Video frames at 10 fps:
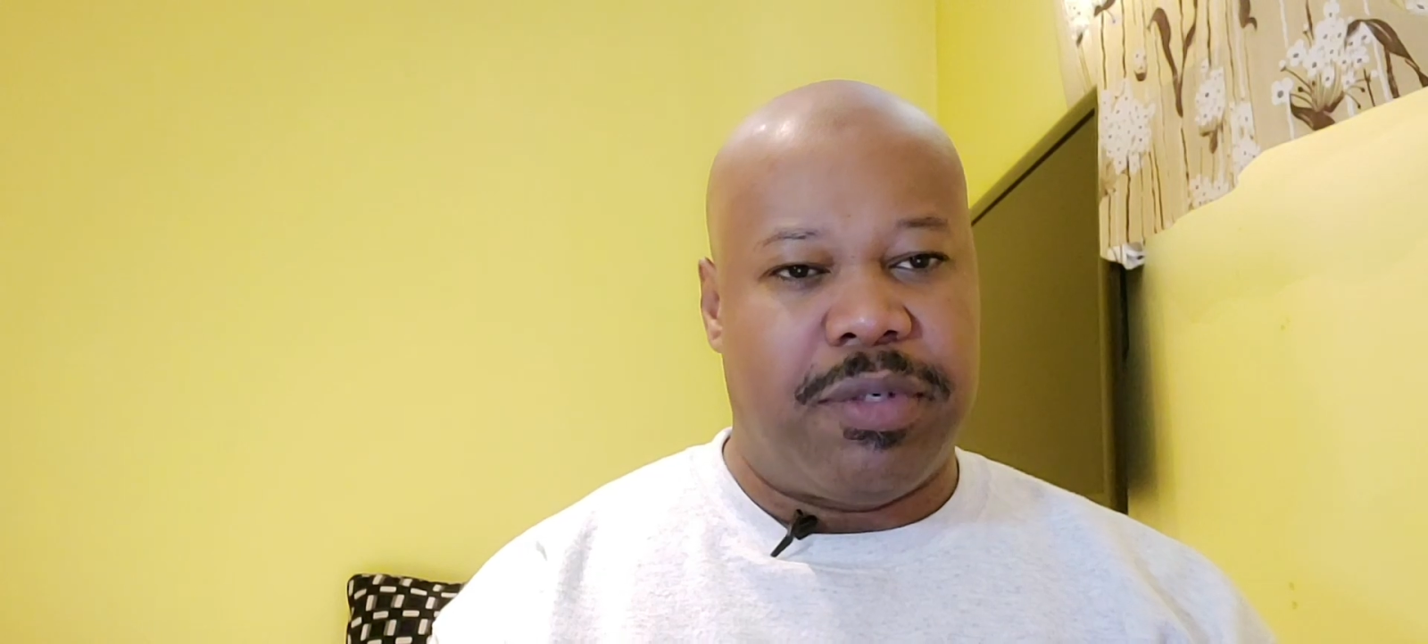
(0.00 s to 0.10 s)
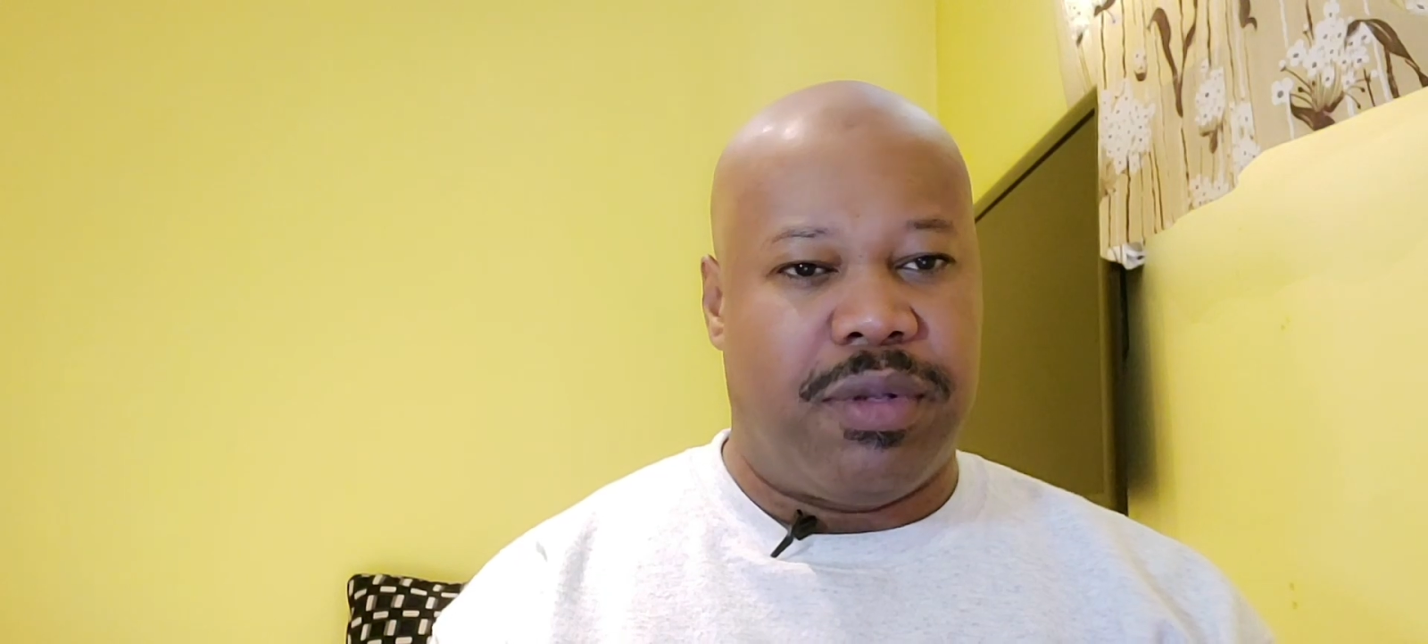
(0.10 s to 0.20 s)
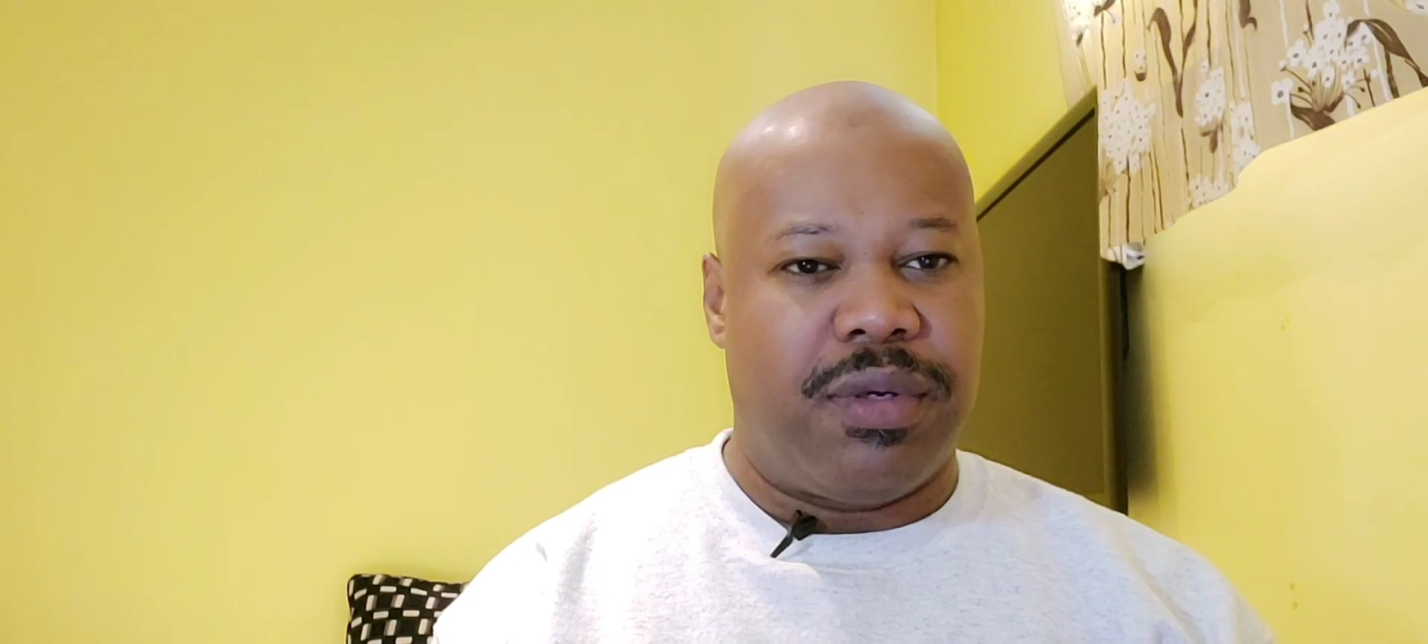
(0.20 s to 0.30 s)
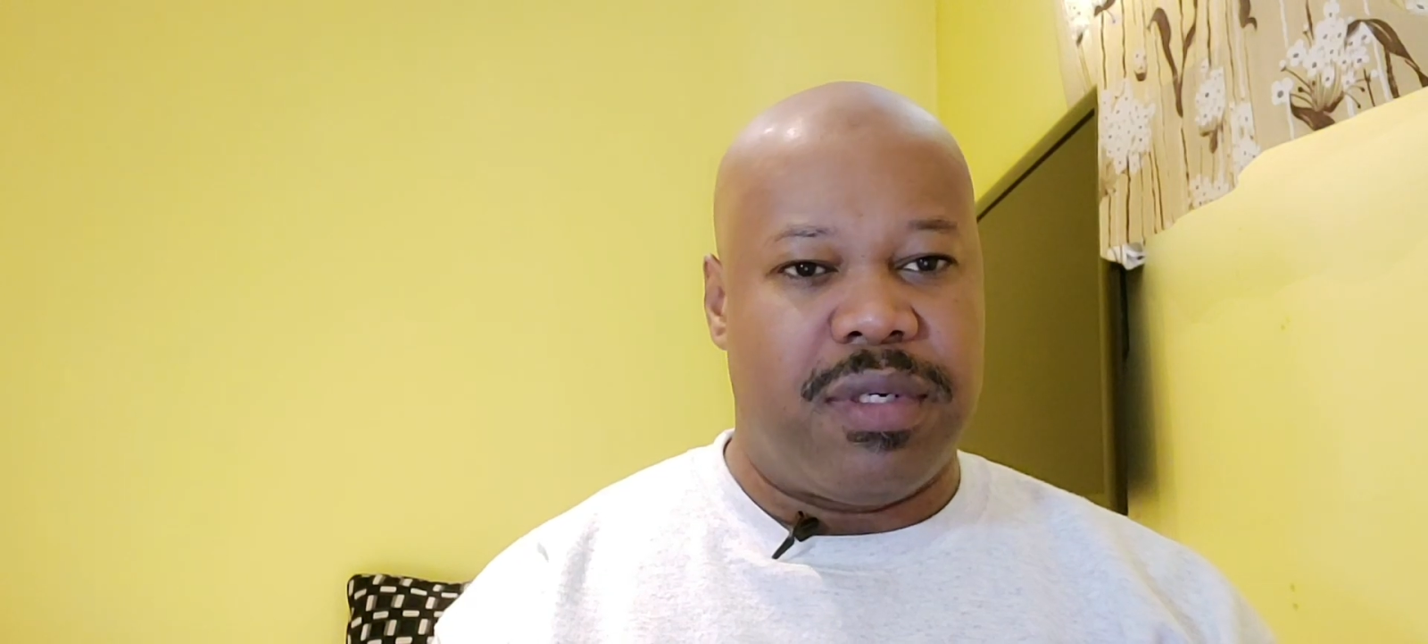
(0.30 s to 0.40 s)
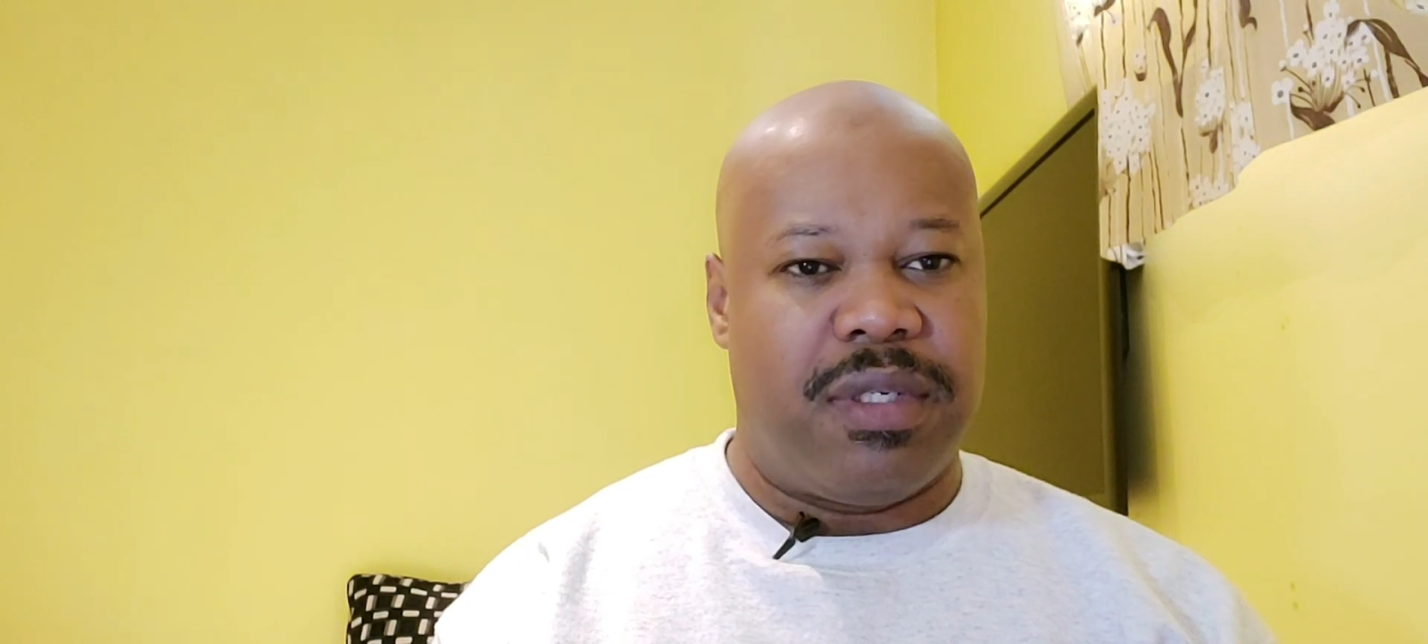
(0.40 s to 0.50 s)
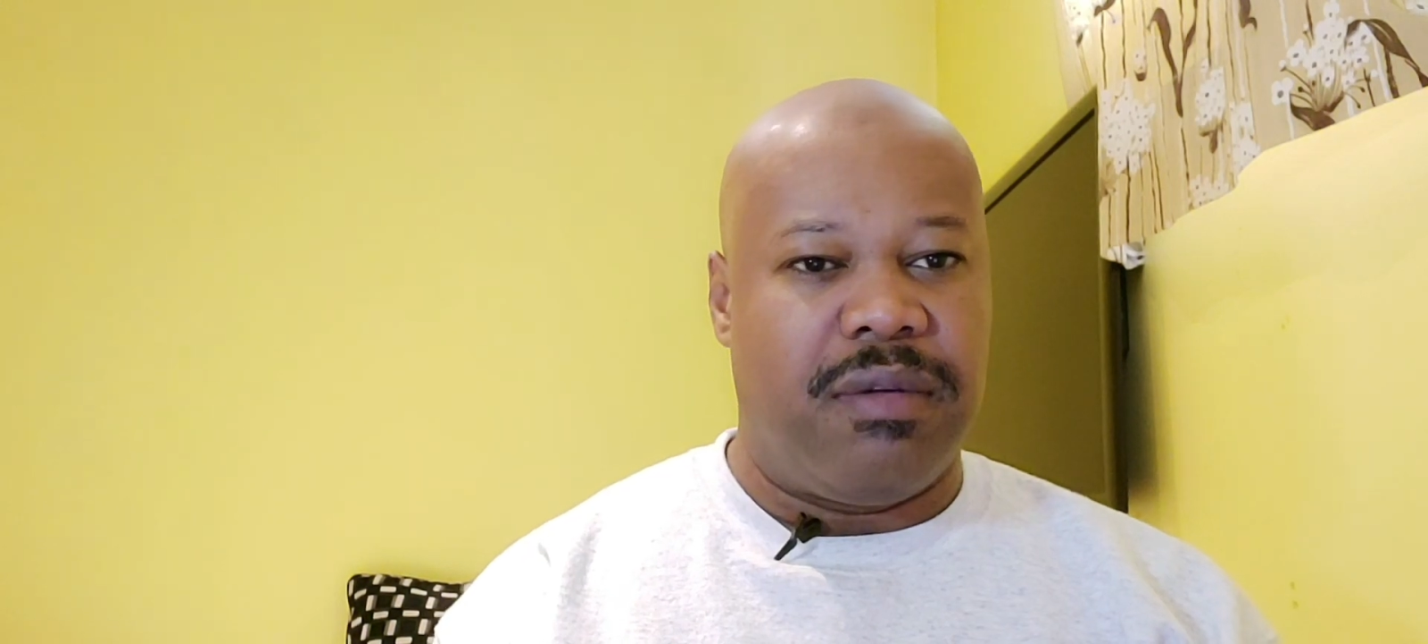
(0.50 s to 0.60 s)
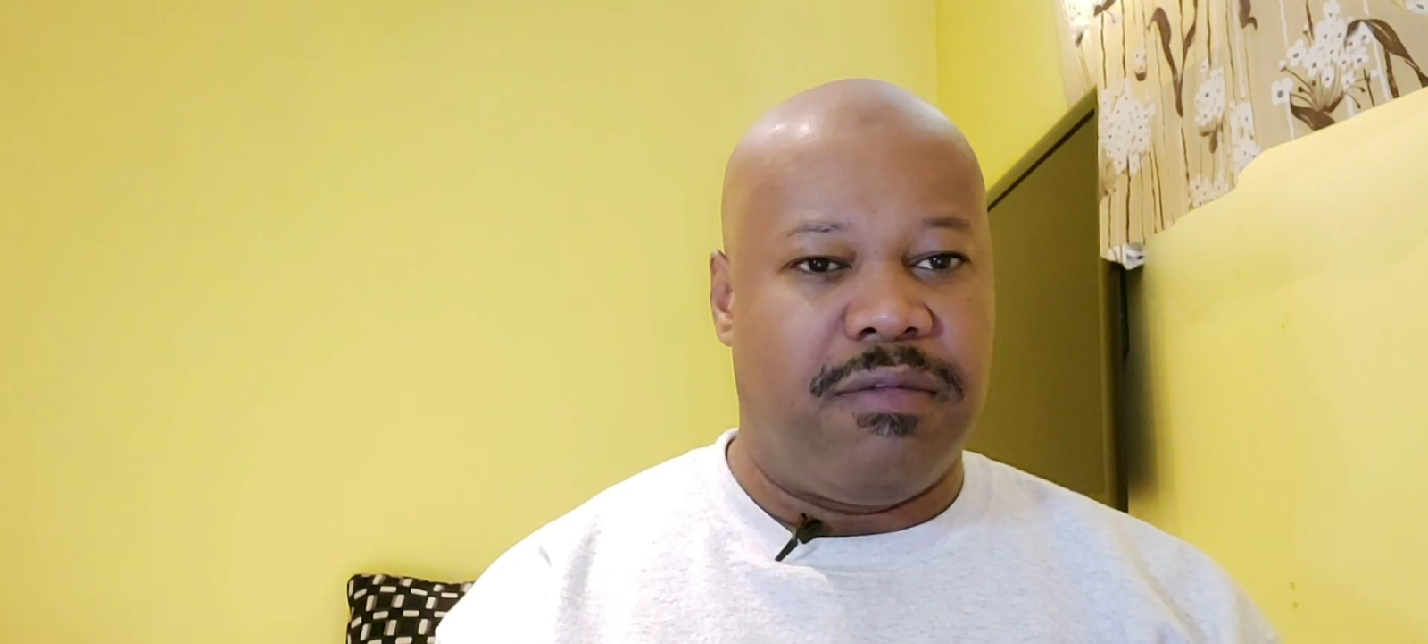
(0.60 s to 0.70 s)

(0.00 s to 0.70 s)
13,